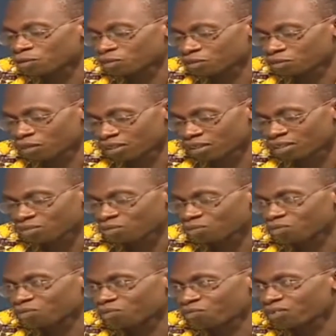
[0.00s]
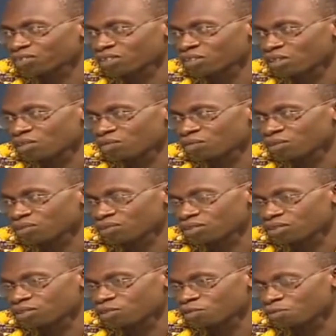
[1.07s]
I think first year in the university.
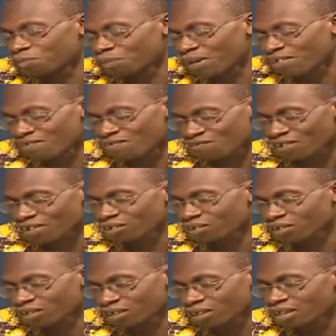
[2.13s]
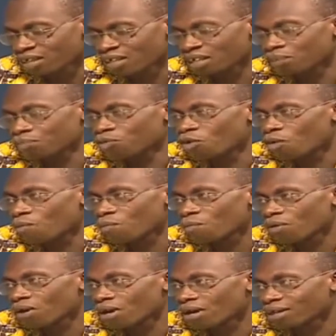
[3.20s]
So by final year, the poem
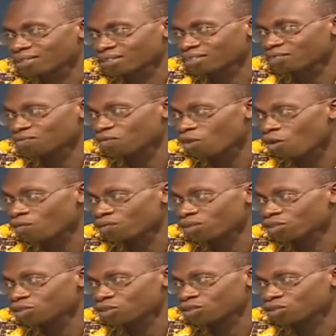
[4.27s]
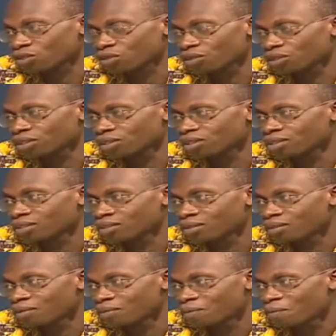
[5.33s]
has evolved into a story.
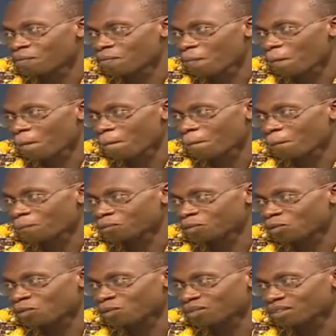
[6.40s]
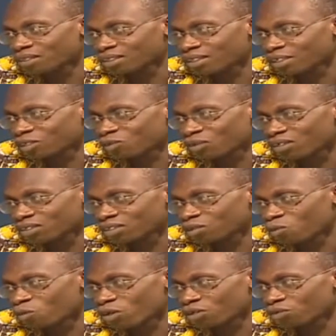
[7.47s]
So that's why a
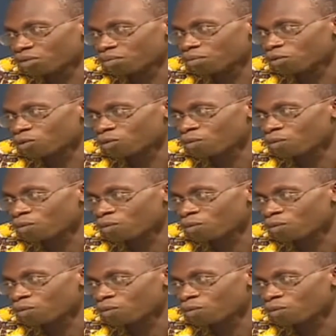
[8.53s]
walking rainbow.